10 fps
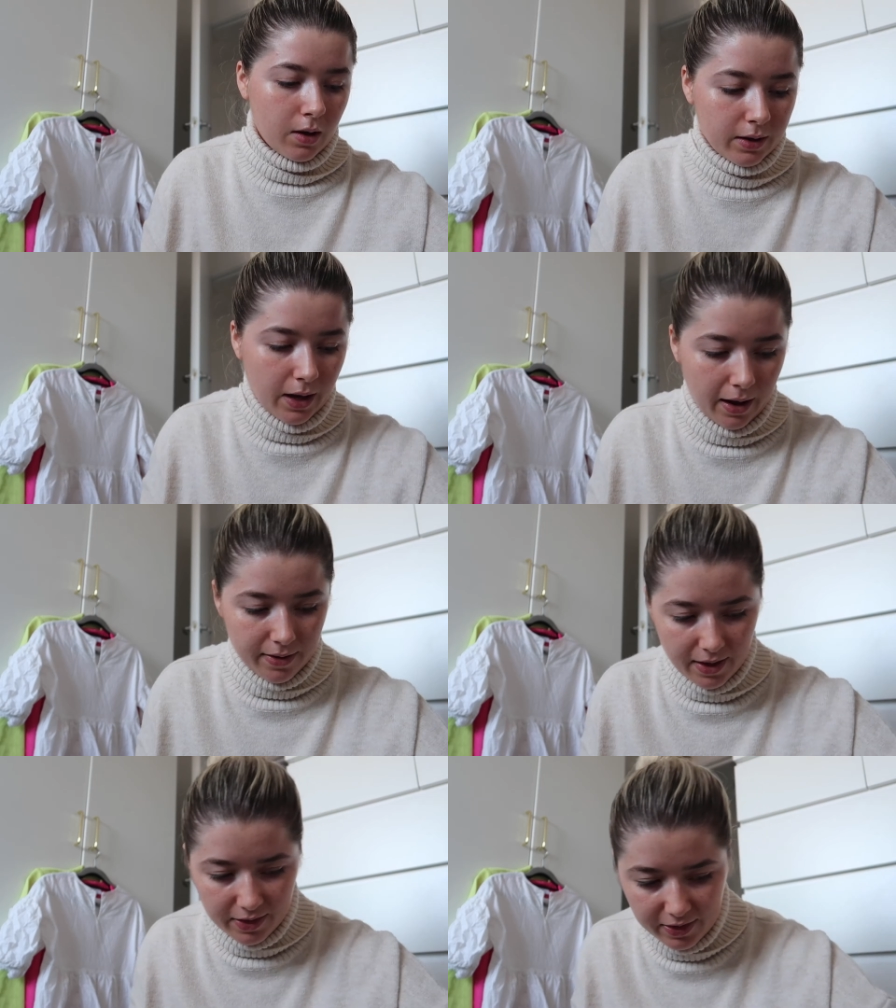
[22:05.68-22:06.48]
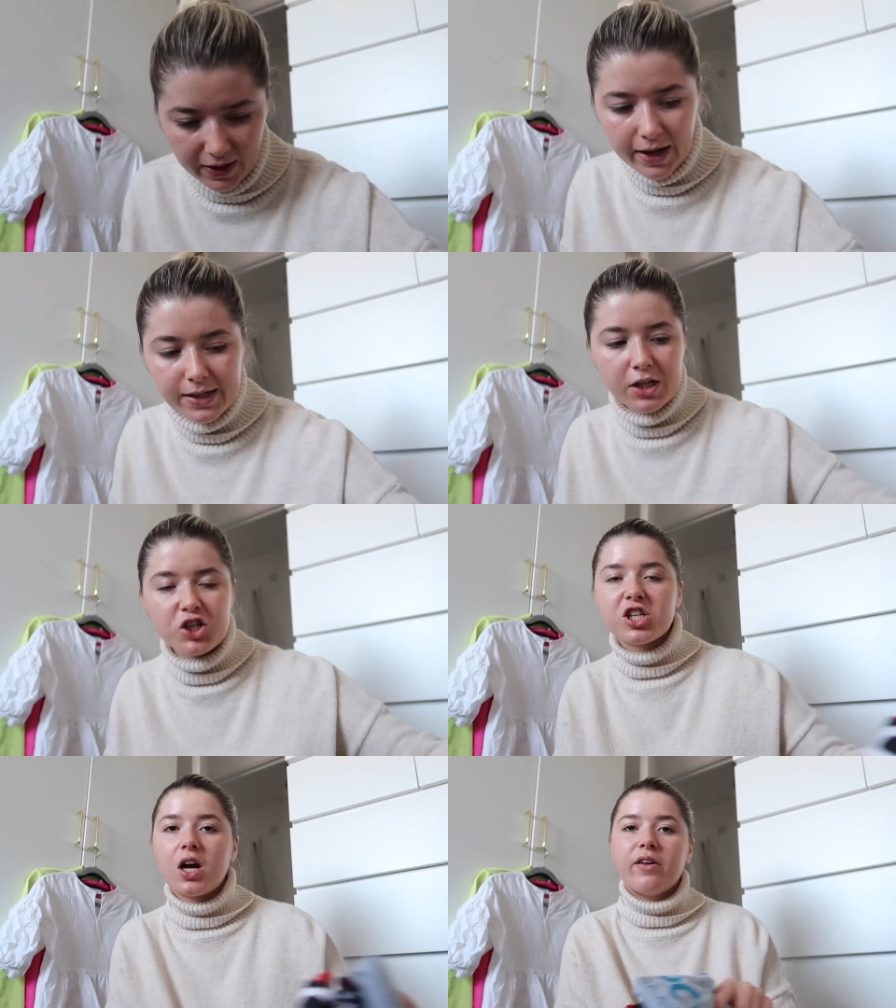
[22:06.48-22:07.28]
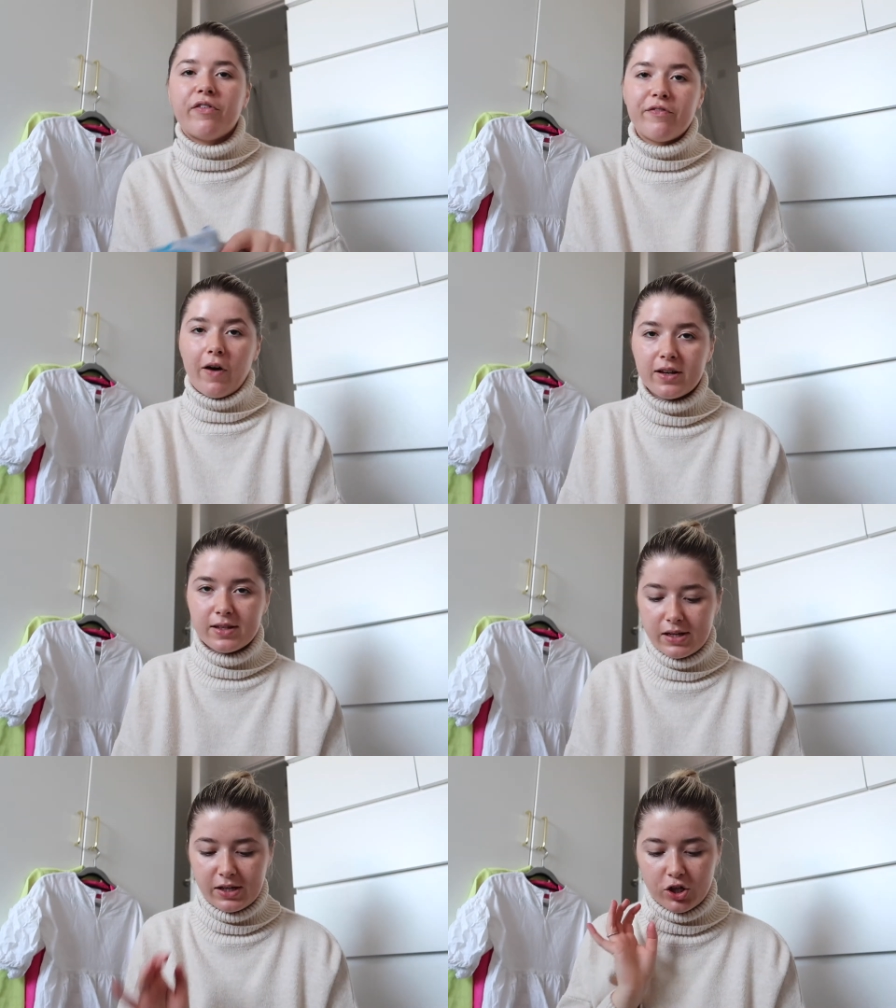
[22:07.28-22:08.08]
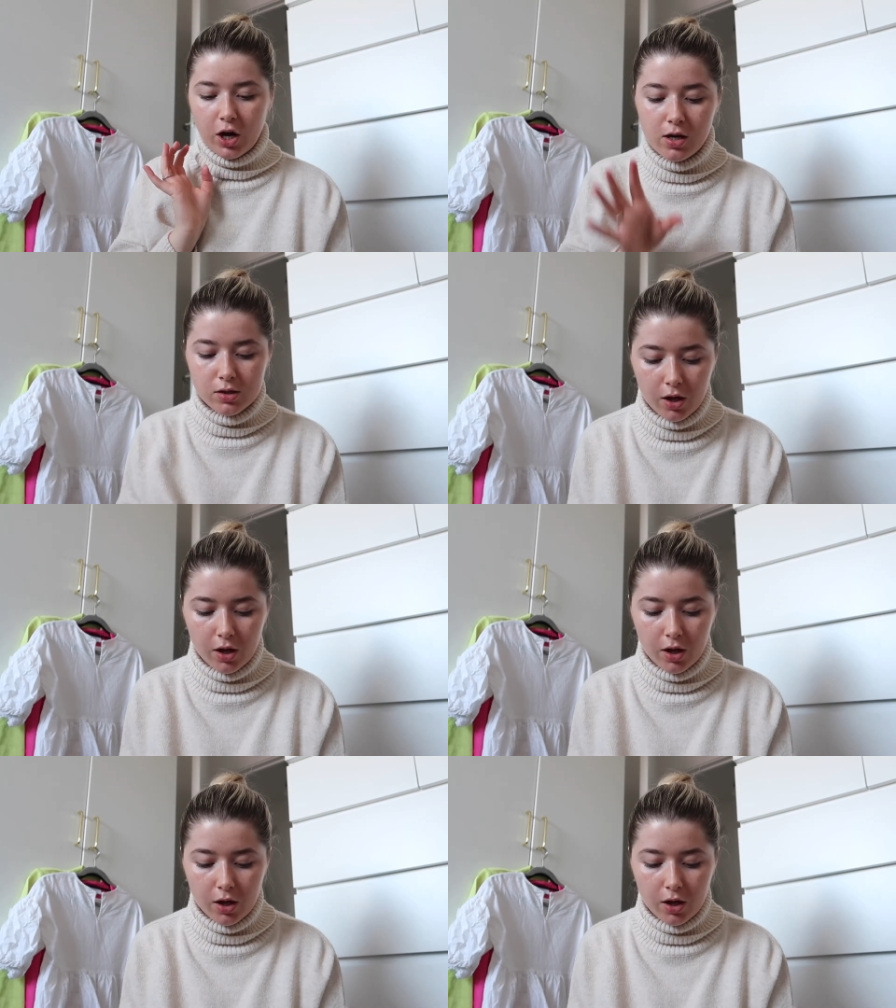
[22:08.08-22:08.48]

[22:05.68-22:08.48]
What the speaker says: Okay, and then these are just kind of fun t-shirts